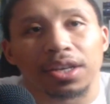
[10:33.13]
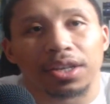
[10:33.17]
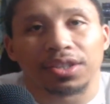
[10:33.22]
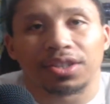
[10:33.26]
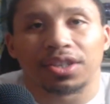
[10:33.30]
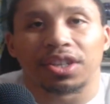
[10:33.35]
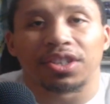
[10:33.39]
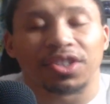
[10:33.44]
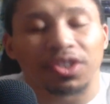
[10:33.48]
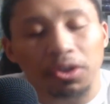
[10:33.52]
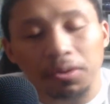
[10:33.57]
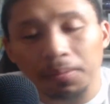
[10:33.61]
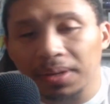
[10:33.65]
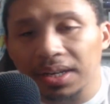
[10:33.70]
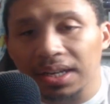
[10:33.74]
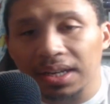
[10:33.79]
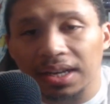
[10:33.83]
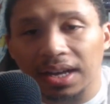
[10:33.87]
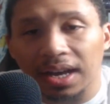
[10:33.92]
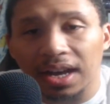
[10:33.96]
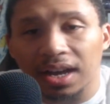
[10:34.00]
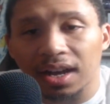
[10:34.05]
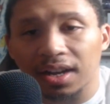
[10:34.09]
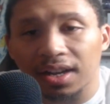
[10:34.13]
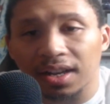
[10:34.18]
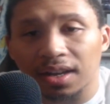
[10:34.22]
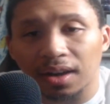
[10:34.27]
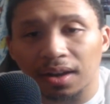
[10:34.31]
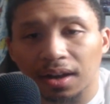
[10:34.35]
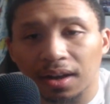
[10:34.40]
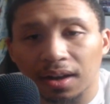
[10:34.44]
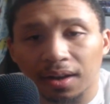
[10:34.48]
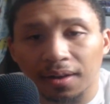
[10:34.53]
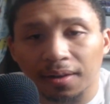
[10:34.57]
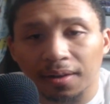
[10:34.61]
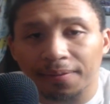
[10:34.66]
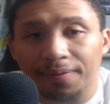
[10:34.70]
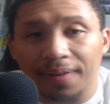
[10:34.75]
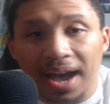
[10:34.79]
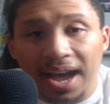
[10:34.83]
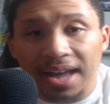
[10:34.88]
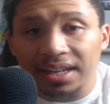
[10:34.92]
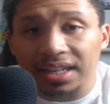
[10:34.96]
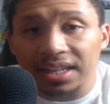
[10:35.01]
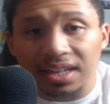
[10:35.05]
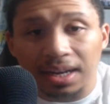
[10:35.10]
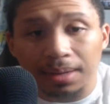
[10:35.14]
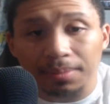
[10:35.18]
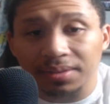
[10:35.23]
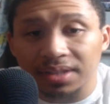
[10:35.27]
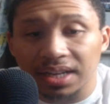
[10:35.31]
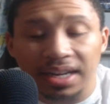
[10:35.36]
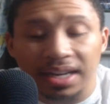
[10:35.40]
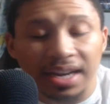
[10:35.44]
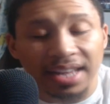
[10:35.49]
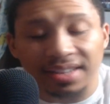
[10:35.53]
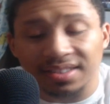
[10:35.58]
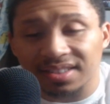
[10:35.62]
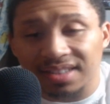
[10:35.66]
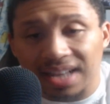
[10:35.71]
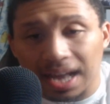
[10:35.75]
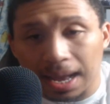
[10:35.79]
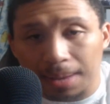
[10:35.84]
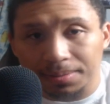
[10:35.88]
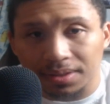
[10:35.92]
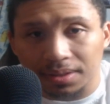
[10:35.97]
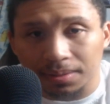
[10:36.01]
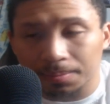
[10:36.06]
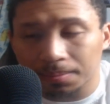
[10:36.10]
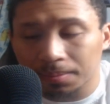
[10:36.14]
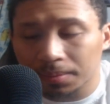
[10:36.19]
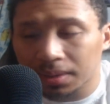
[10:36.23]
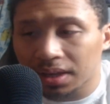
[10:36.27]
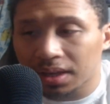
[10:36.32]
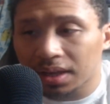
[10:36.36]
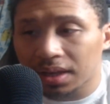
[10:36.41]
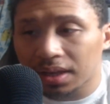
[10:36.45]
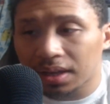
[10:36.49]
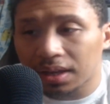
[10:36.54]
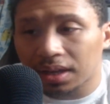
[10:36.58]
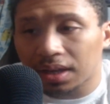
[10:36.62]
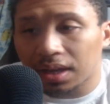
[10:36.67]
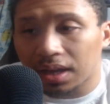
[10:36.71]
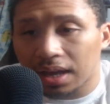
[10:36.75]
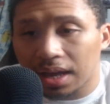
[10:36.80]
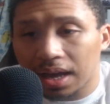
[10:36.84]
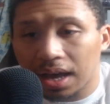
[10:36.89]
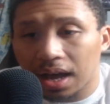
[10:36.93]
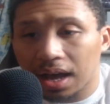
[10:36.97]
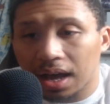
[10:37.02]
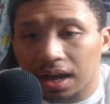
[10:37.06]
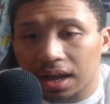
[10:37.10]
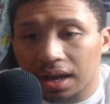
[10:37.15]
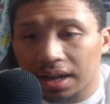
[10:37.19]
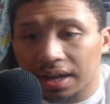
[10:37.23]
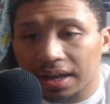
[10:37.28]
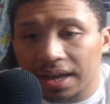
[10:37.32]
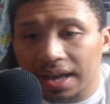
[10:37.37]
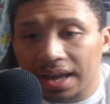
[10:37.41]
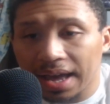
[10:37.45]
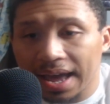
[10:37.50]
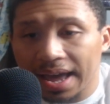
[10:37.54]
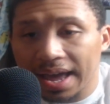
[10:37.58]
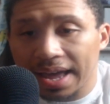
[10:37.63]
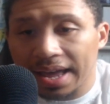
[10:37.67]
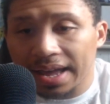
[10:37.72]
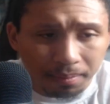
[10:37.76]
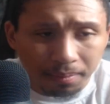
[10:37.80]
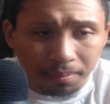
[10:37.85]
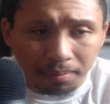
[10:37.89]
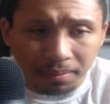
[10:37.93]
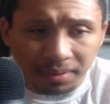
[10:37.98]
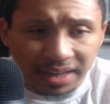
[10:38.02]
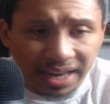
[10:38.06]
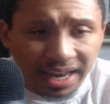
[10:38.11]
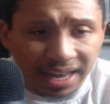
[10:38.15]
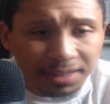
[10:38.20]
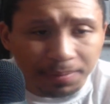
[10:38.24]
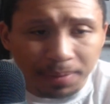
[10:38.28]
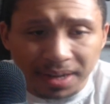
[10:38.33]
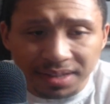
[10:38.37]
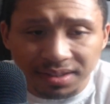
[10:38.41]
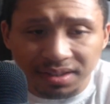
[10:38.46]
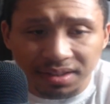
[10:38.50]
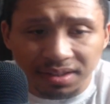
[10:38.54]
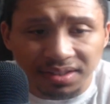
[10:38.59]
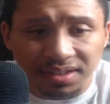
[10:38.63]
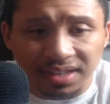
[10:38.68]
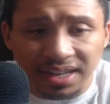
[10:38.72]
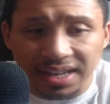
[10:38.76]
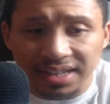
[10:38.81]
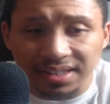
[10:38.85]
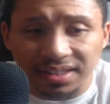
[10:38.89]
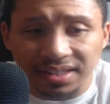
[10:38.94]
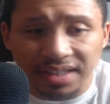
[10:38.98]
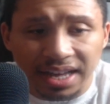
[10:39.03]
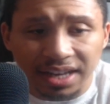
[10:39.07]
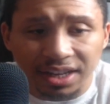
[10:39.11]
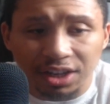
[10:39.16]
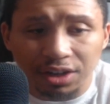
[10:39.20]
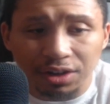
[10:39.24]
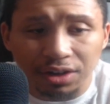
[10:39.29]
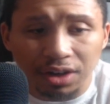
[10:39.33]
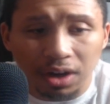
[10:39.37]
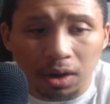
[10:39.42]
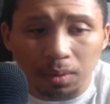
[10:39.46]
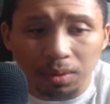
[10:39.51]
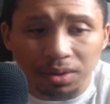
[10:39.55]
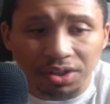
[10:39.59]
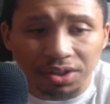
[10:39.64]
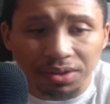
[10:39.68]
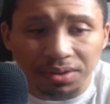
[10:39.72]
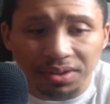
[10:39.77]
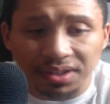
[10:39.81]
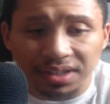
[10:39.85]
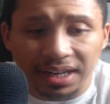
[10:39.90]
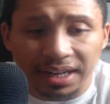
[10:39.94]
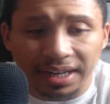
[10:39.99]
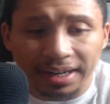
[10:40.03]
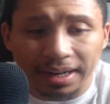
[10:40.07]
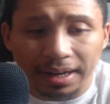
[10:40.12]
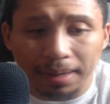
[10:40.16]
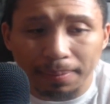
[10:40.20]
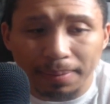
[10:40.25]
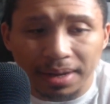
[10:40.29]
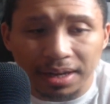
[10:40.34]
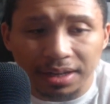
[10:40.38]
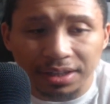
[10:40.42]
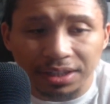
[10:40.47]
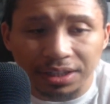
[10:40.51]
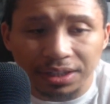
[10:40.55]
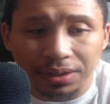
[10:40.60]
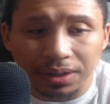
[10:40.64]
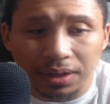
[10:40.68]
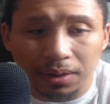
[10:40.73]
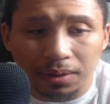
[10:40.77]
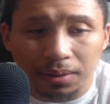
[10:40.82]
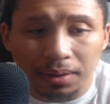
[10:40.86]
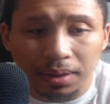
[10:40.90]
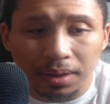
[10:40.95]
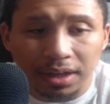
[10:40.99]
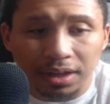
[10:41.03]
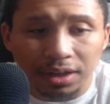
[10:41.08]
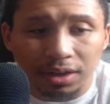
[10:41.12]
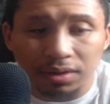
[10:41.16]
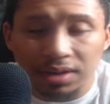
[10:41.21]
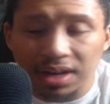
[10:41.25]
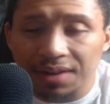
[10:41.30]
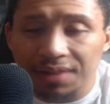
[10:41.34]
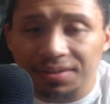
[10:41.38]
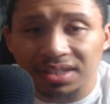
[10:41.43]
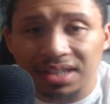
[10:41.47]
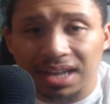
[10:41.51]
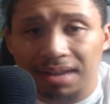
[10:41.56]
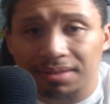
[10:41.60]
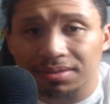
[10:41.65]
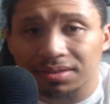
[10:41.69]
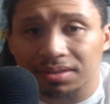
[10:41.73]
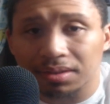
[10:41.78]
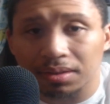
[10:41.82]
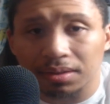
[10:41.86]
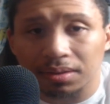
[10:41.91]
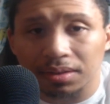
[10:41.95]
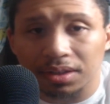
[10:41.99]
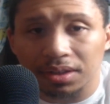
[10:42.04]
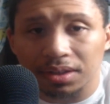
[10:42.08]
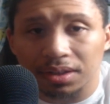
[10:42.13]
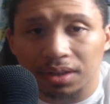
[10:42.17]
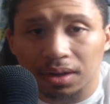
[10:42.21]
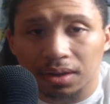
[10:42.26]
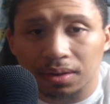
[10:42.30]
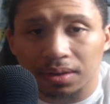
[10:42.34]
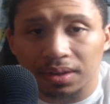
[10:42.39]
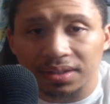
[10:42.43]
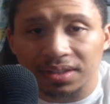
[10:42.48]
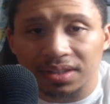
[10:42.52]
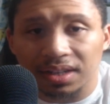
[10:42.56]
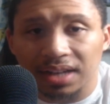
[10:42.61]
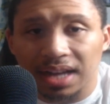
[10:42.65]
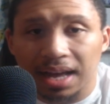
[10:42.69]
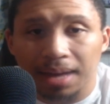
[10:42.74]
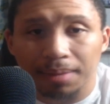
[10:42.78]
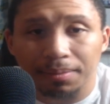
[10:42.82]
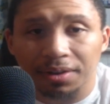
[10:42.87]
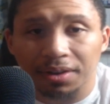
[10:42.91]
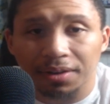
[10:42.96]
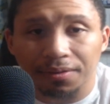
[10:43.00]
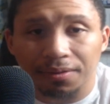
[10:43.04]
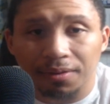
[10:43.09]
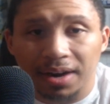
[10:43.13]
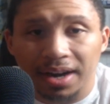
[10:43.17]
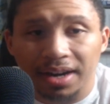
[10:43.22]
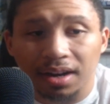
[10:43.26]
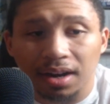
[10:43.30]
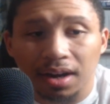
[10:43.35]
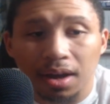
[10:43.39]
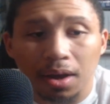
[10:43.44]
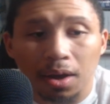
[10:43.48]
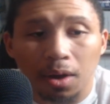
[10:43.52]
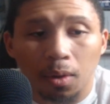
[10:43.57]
Tatsumi finally comes in and stops them. And Gase basically says that, you know what you said about, you'll never stop to, until I'm your friend.